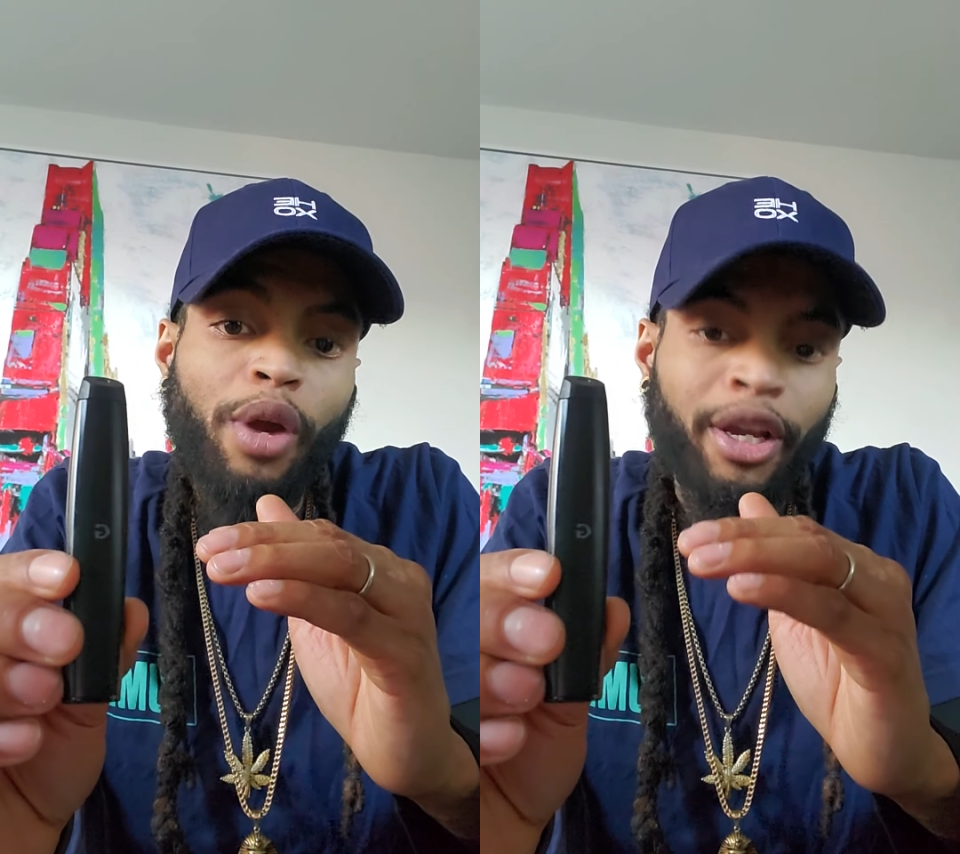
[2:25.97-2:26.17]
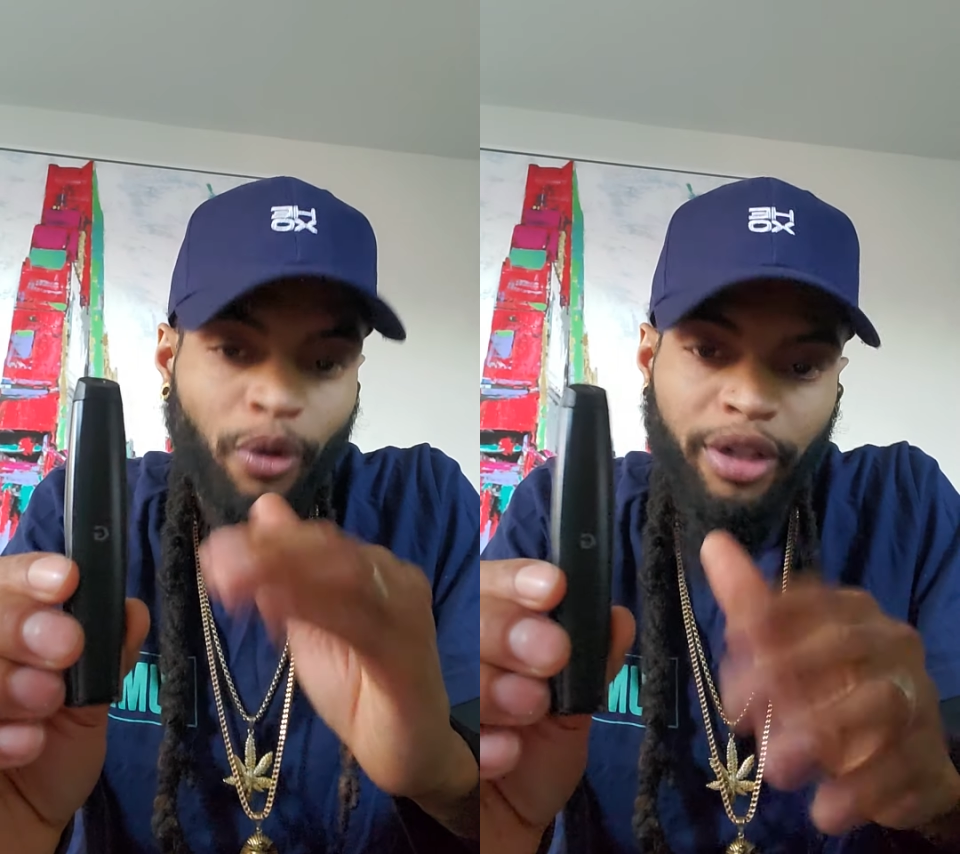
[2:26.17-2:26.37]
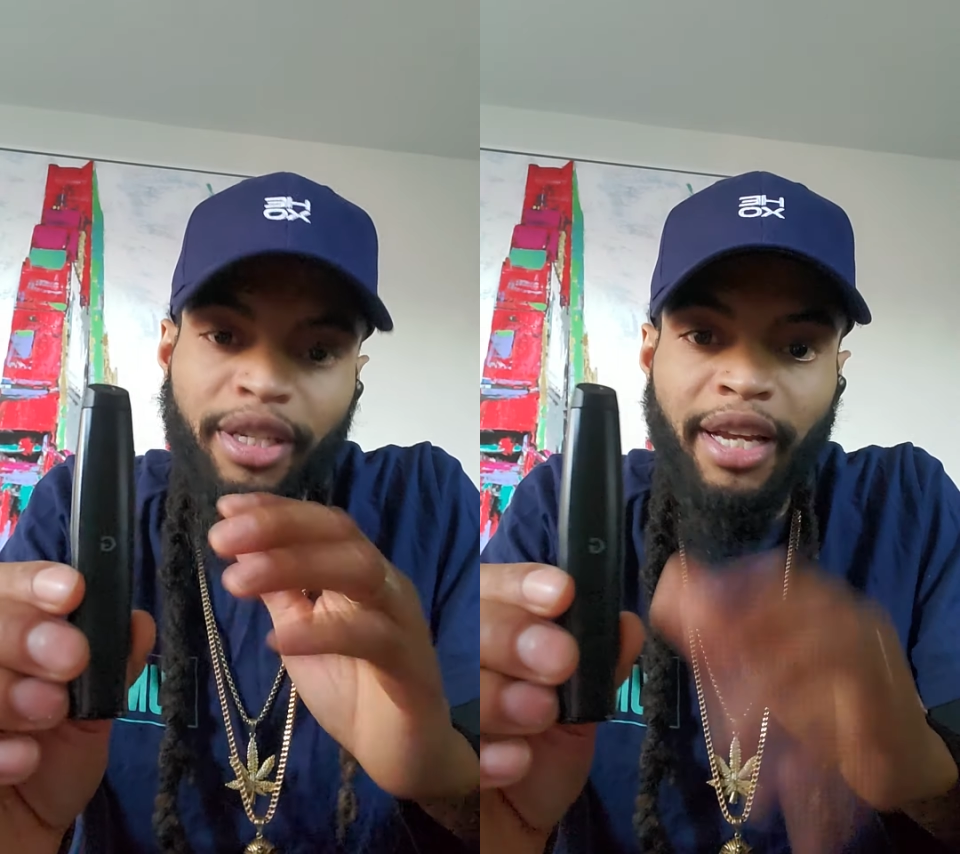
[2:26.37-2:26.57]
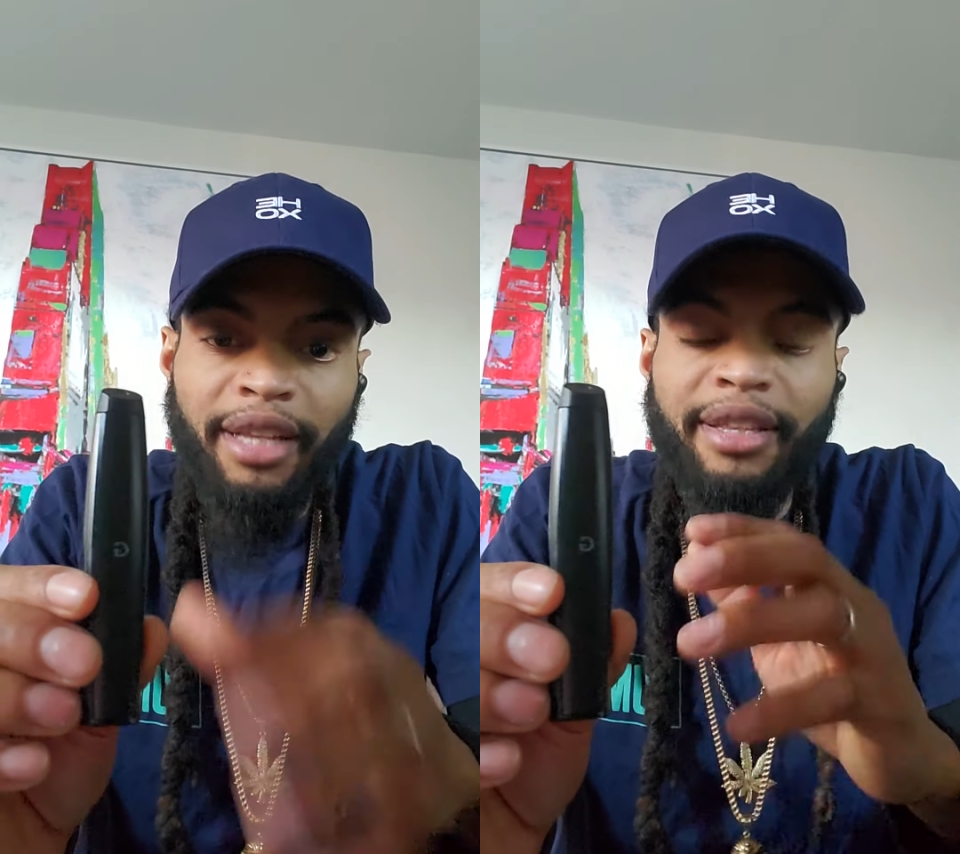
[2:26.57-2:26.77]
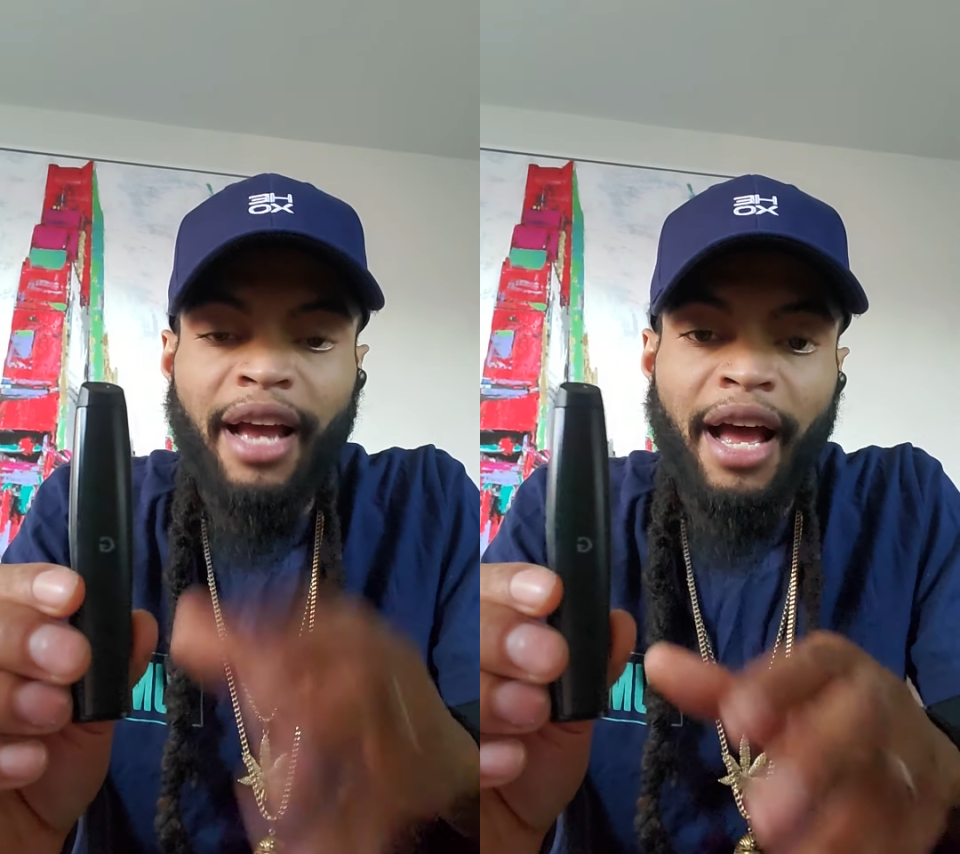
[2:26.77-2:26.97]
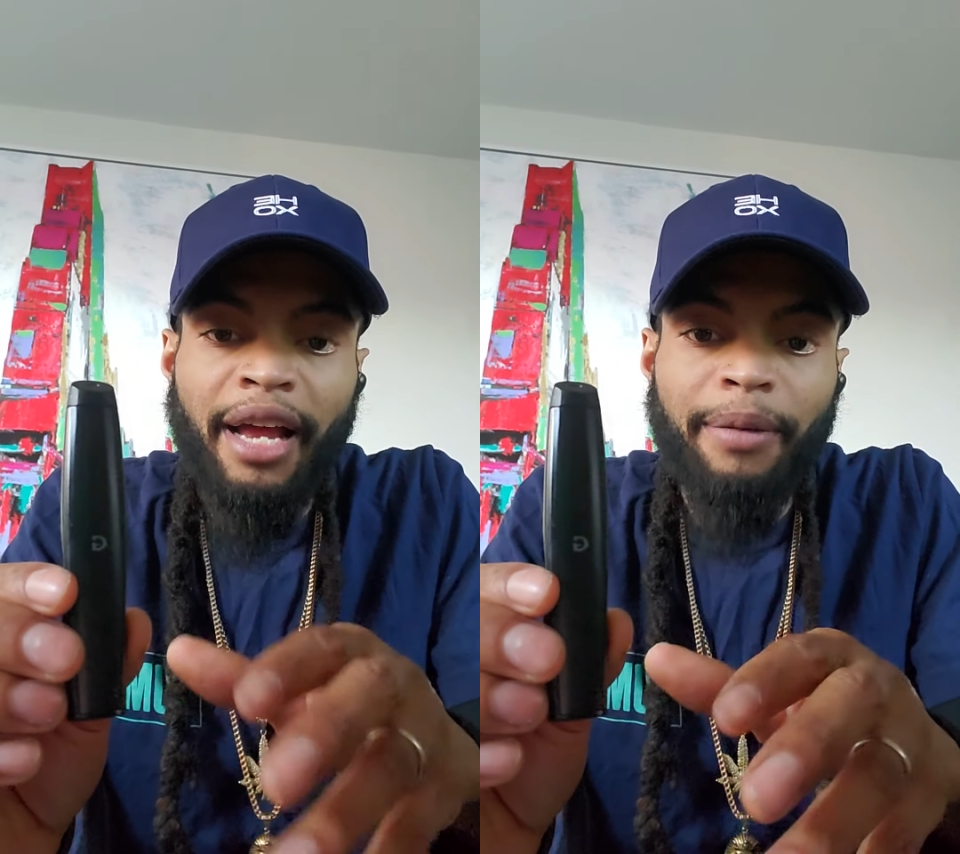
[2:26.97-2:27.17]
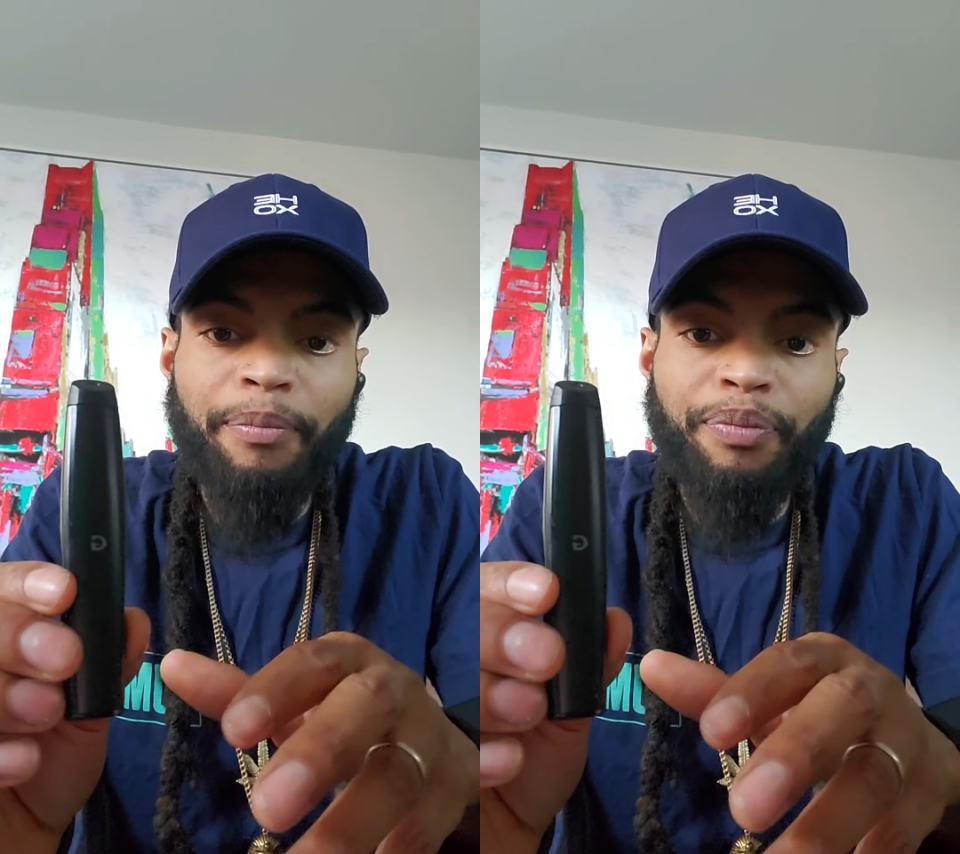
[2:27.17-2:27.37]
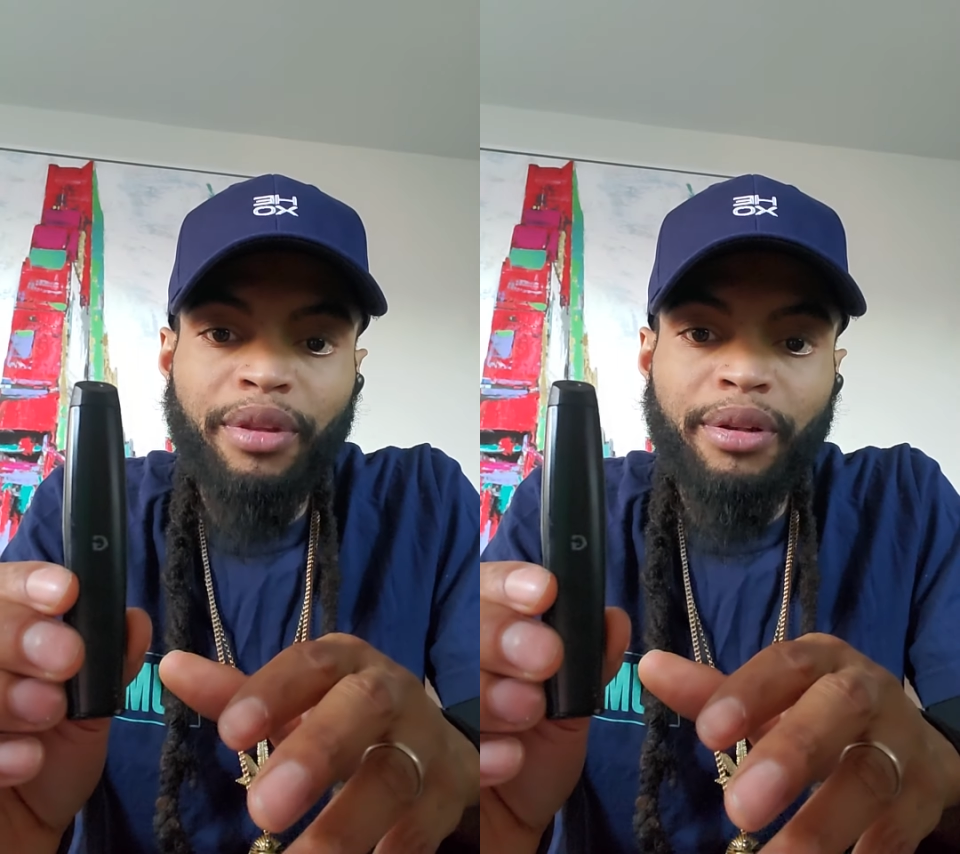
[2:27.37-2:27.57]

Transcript: in order to get that